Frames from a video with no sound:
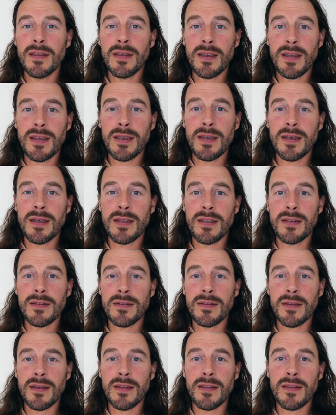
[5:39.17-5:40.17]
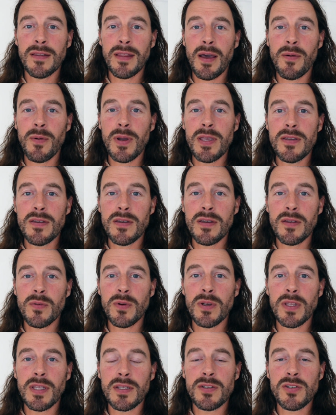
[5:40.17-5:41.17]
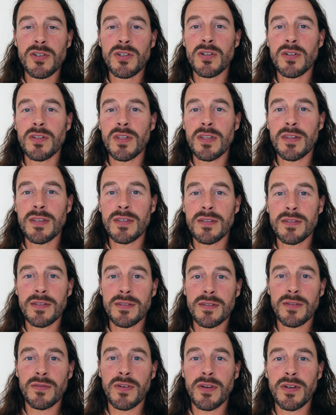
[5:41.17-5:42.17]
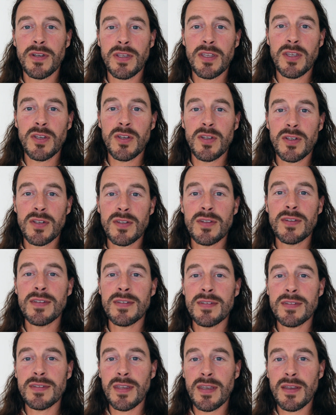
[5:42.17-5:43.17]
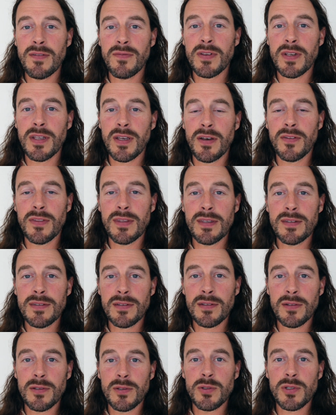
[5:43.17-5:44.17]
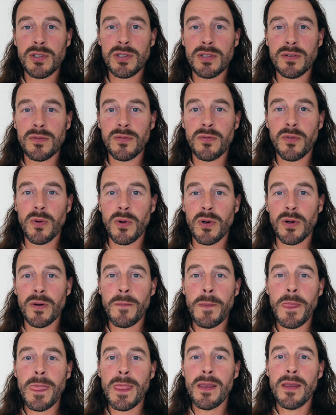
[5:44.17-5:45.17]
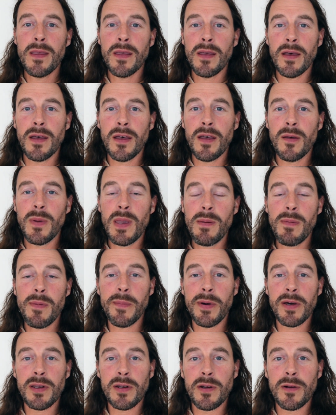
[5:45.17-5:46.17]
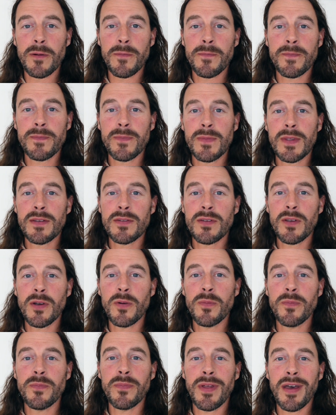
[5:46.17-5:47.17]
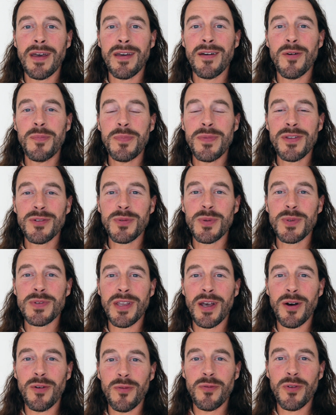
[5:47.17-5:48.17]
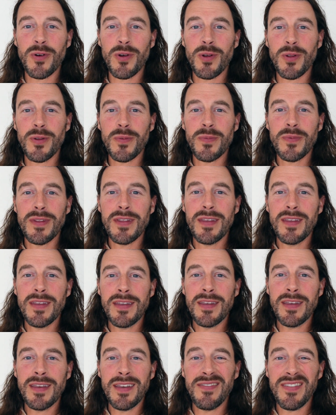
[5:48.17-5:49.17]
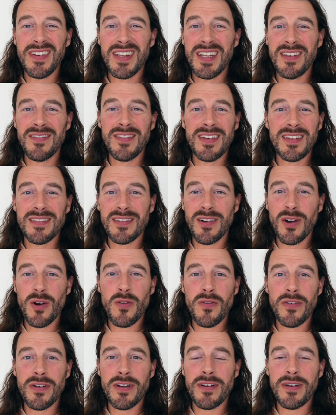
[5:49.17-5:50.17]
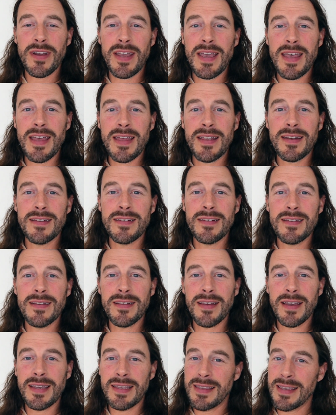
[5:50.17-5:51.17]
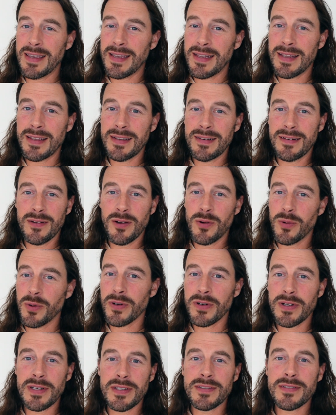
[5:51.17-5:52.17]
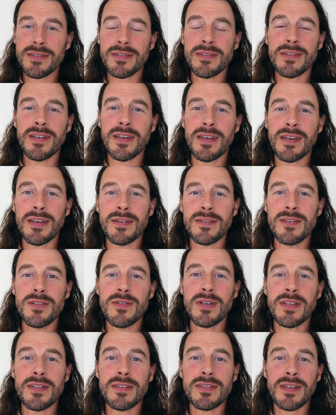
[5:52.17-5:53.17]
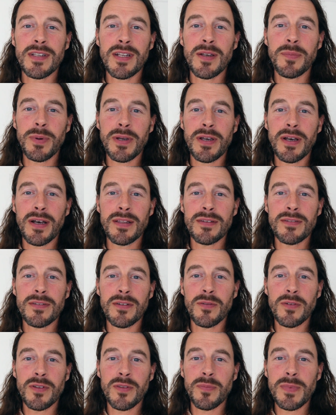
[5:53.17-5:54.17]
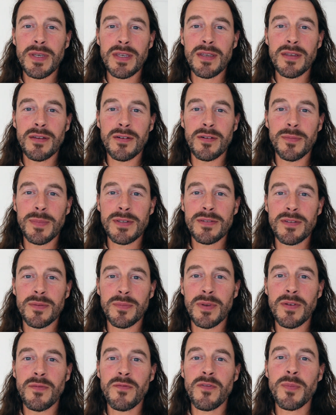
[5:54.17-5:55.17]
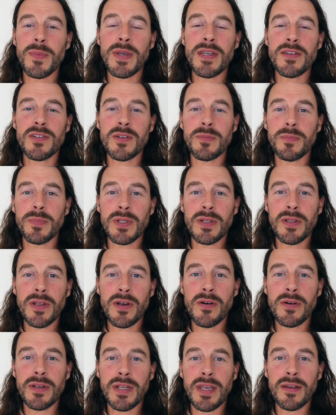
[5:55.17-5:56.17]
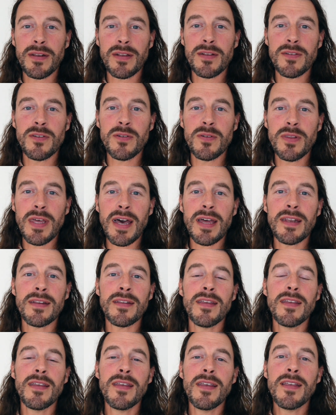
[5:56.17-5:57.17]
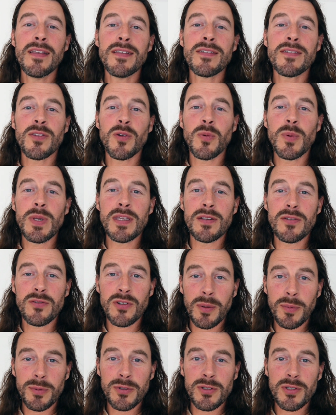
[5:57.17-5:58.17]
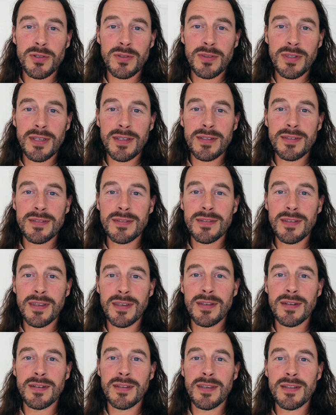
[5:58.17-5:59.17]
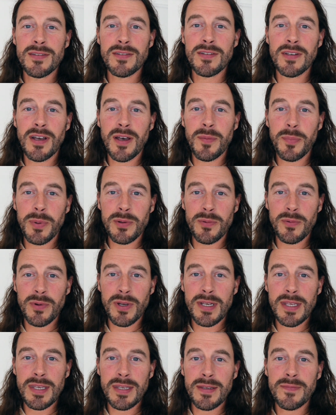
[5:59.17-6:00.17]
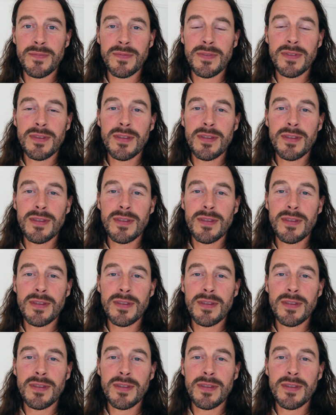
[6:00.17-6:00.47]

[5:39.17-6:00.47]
And that way you can really ensure that this is a very good, safe, and healthy solution for a baby monitor. So I hope this was helpful. If any of it's over your head, I get it, no worries. You can set up a consult with me. There will be some information below on how to do that so that we can troubleshoot this and get you up and running.